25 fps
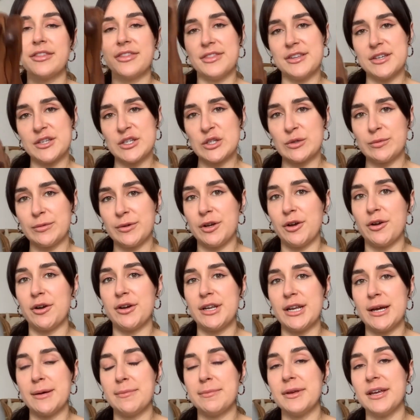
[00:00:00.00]
this will be
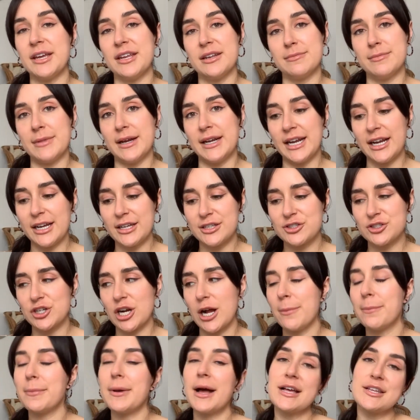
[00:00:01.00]
going up in my next
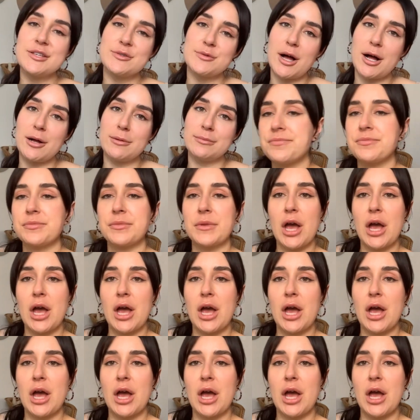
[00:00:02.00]
drop as well.